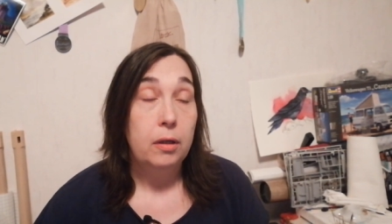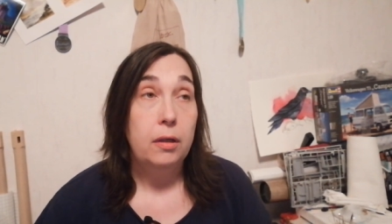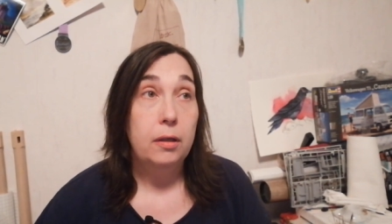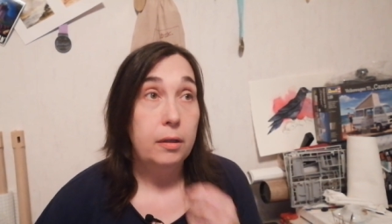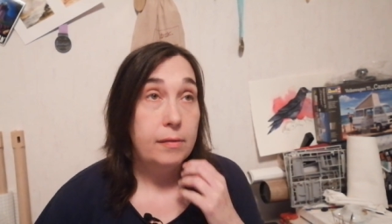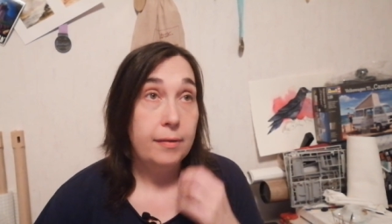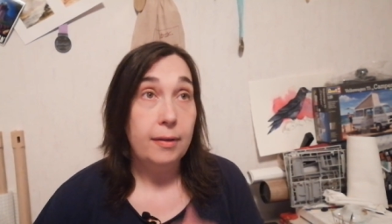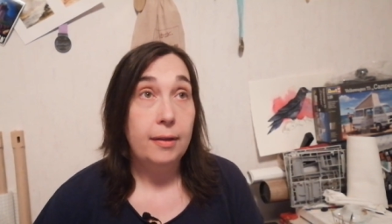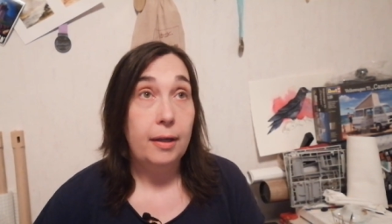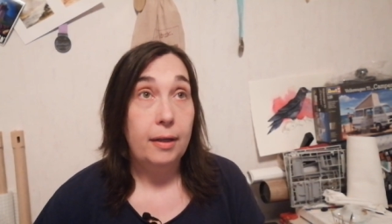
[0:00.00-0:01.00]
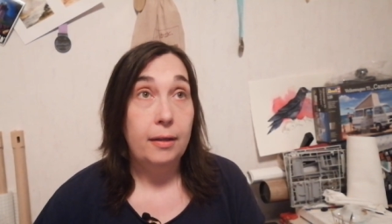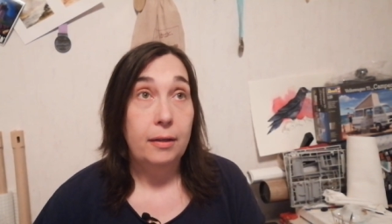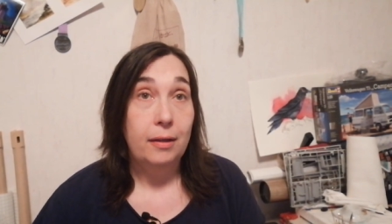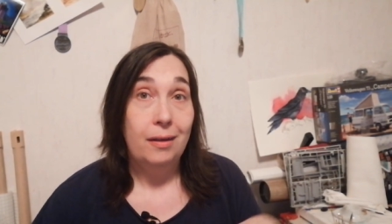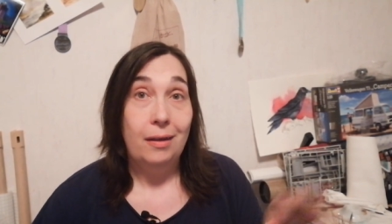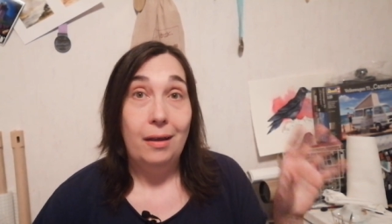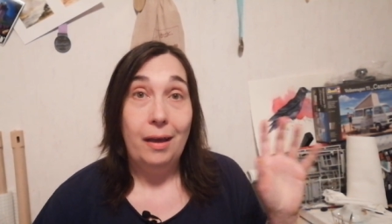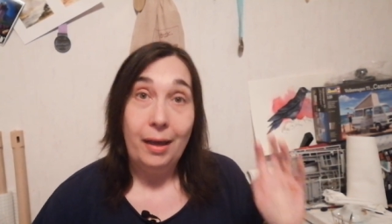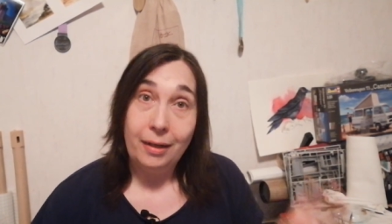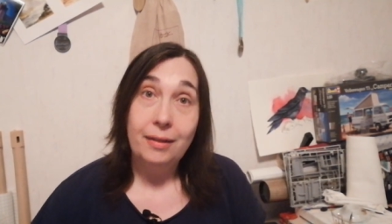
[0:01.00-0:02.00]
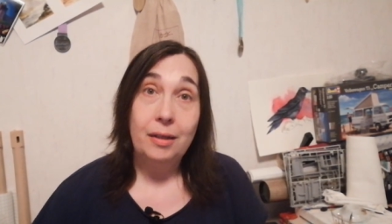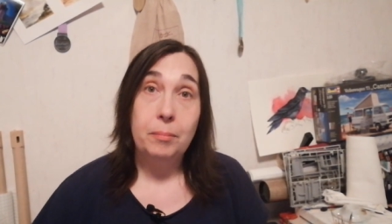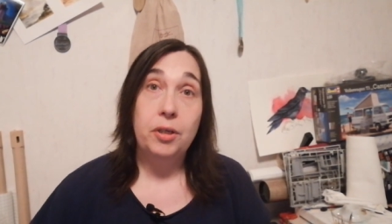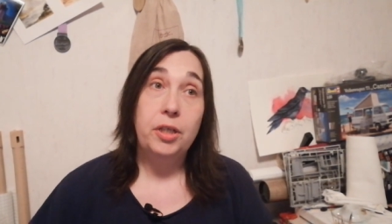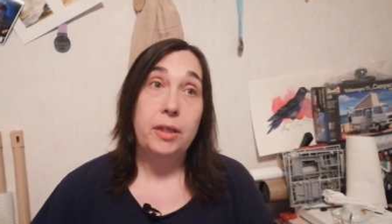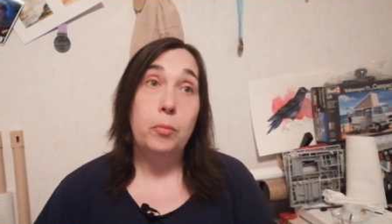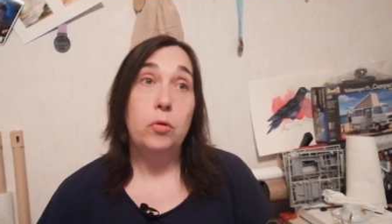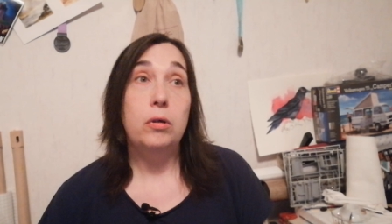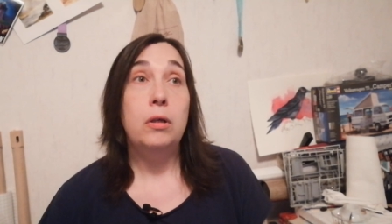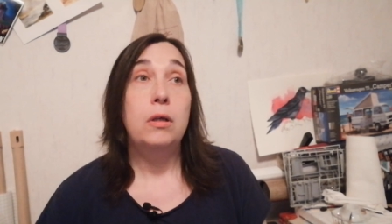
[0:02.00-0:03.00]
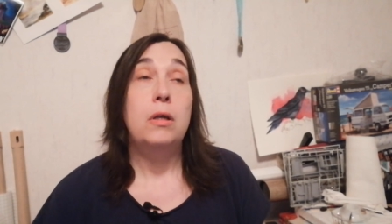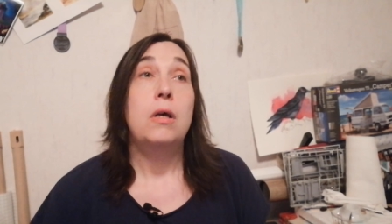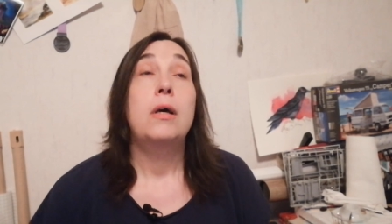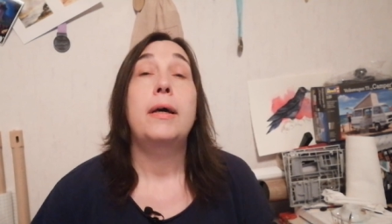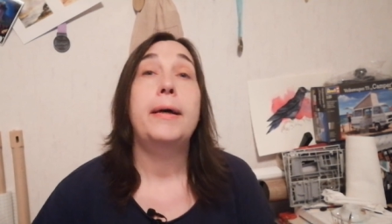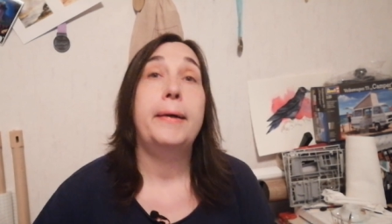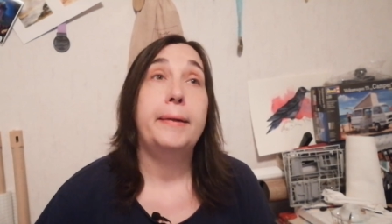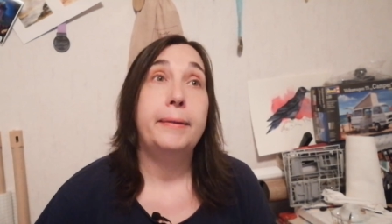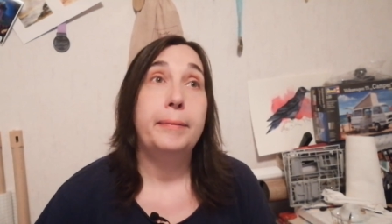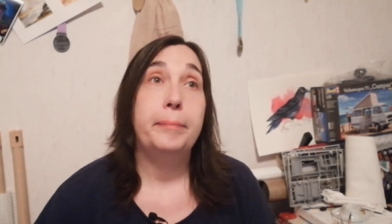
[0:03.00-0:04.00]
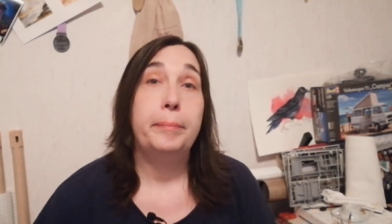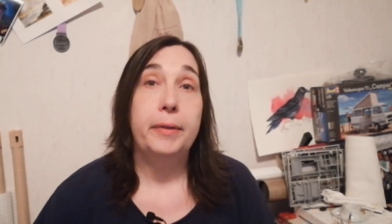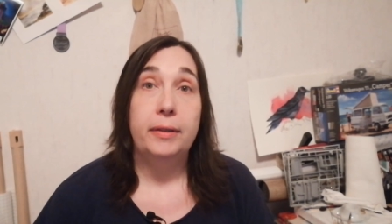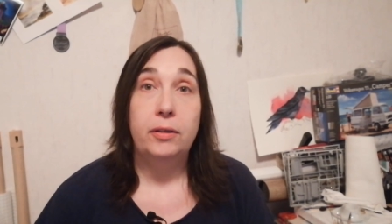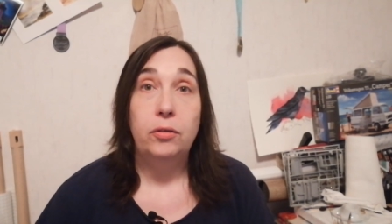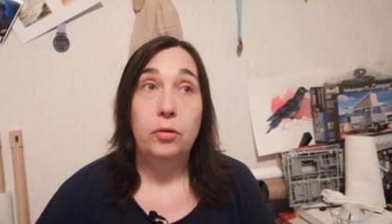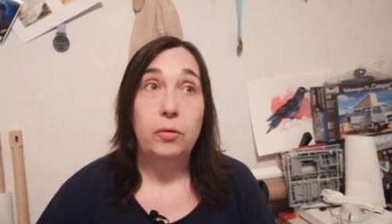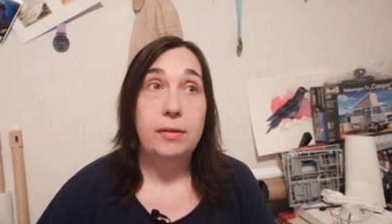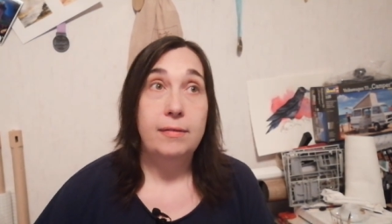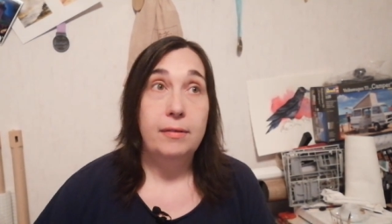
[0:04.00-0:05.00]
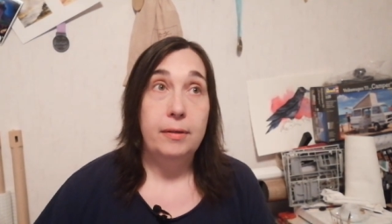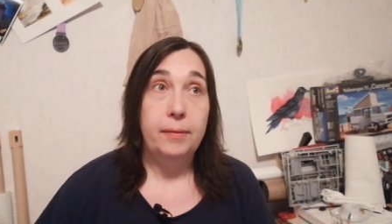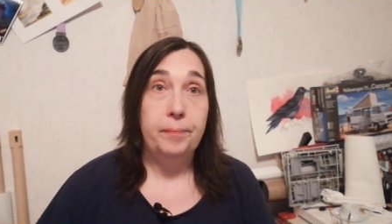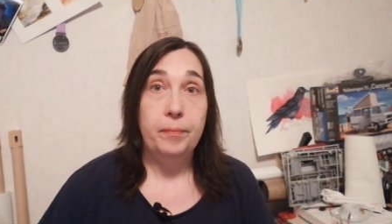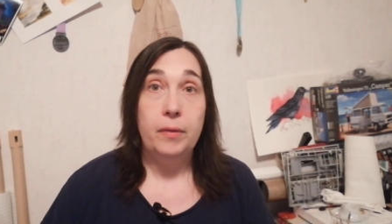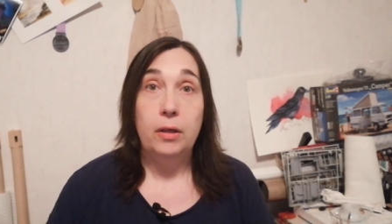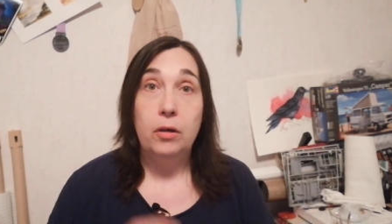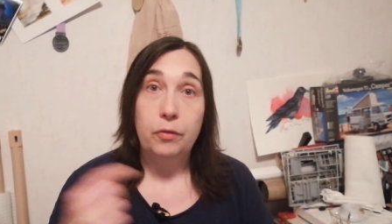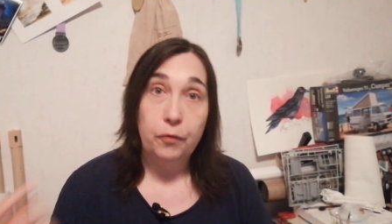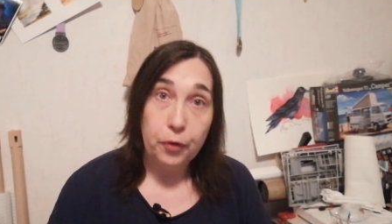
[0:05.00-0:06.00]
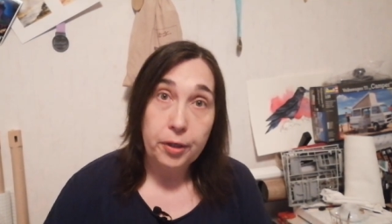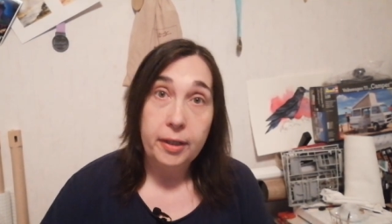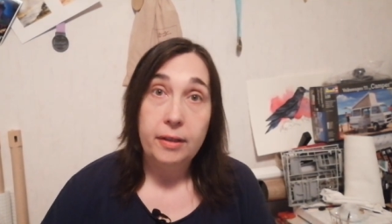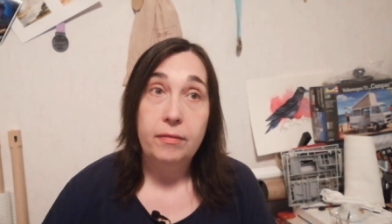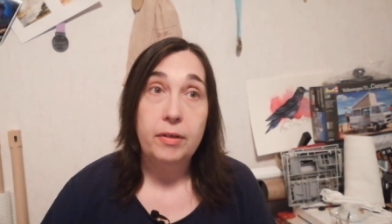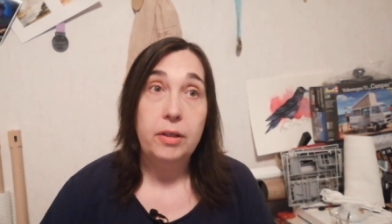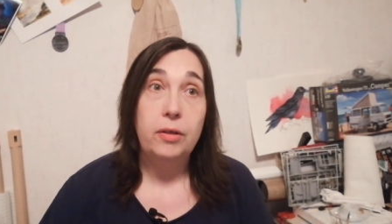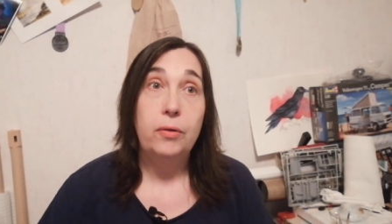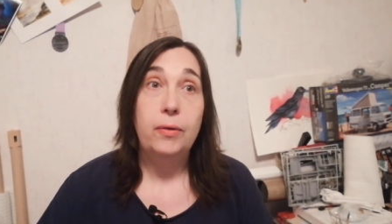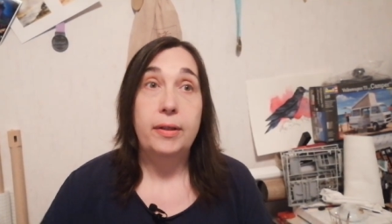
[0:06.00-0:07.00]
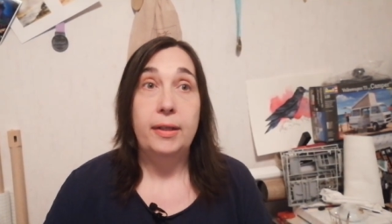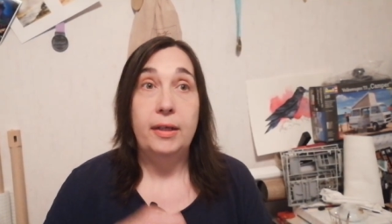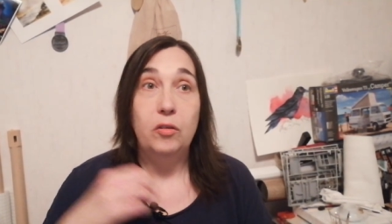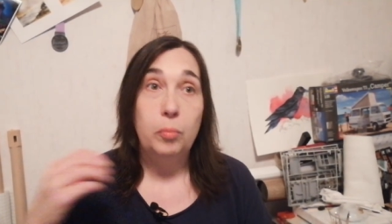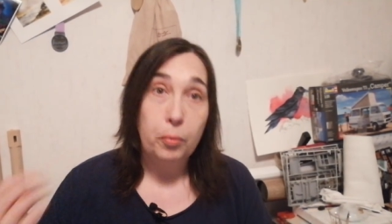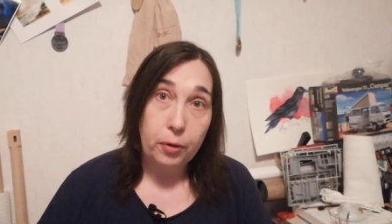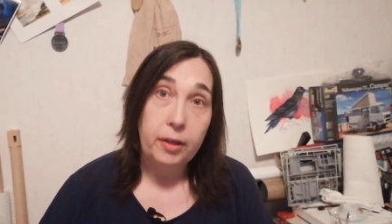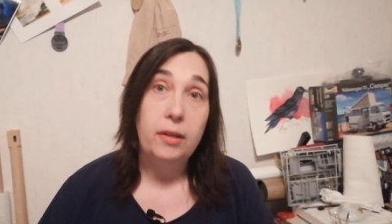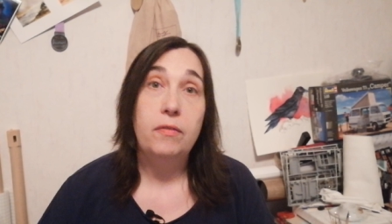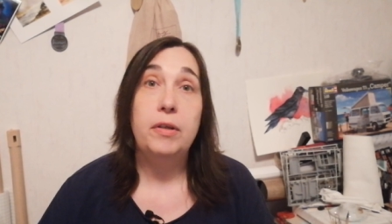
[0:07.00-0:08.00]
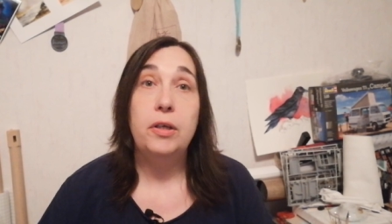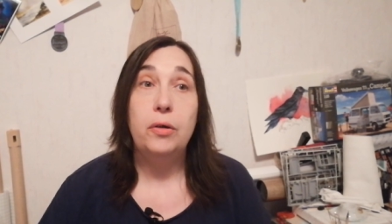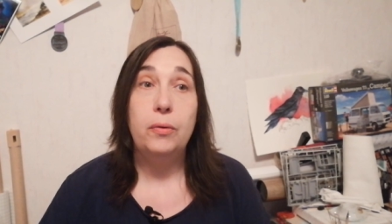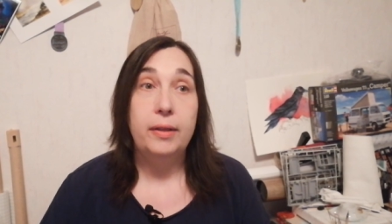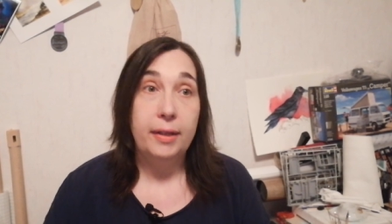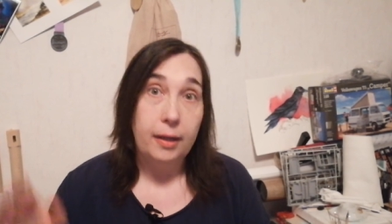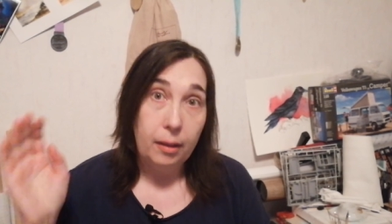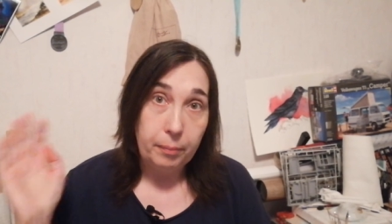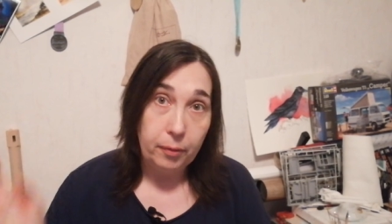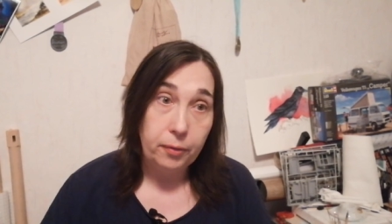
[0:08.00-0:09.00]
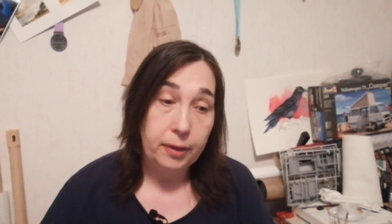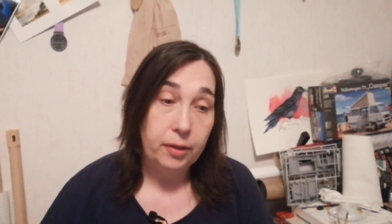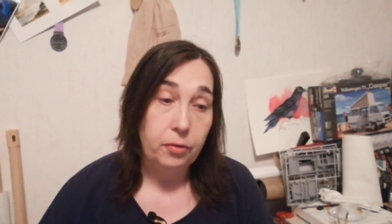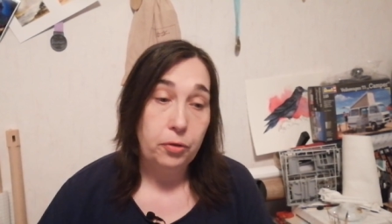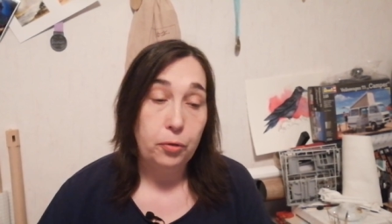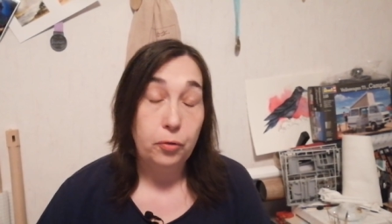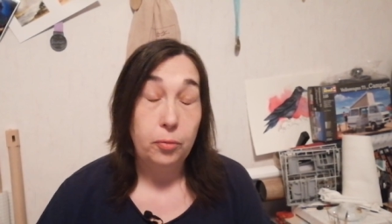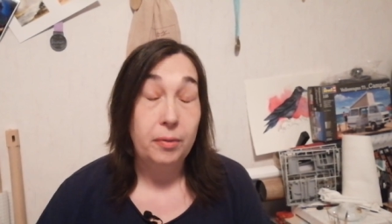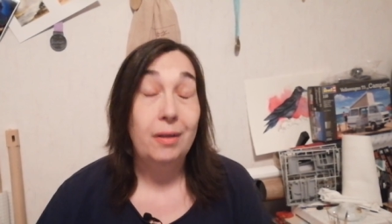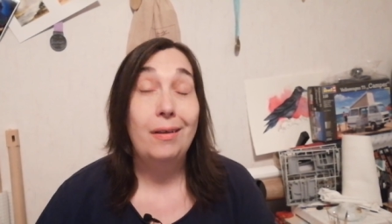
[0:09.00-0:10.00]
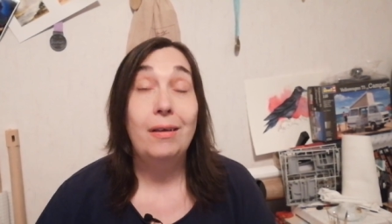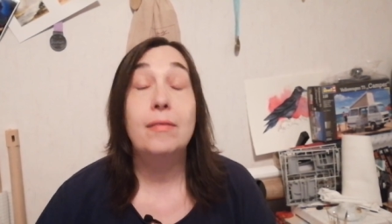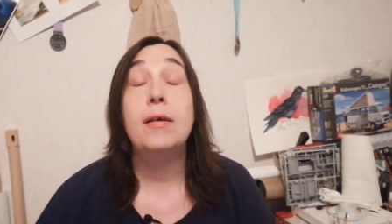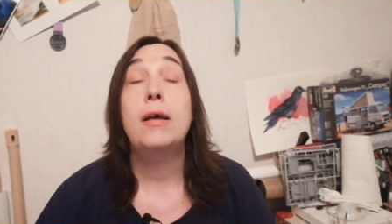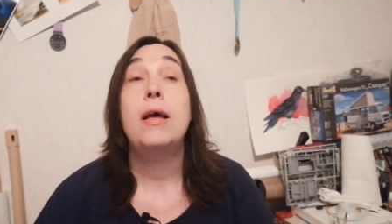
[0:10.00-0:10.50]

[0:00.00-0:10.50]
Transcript: It's not that I edit that much anymore, but you know, it's the converting the video and then exporting the video and then uploading it to YouTube that takes